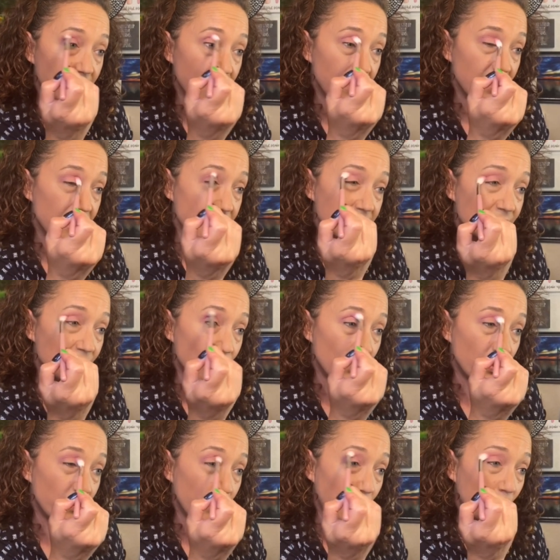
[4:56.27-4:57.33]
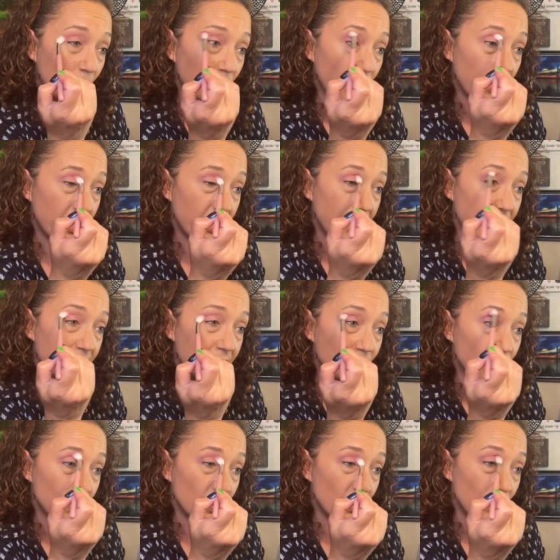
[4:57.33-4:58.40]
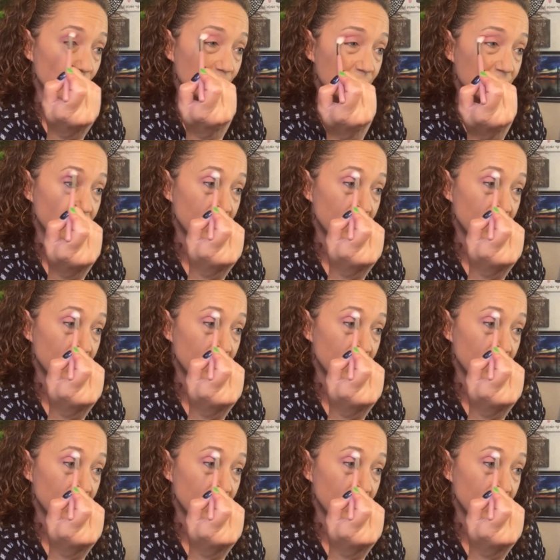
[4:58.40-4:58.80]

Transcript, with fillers: is doing pretty close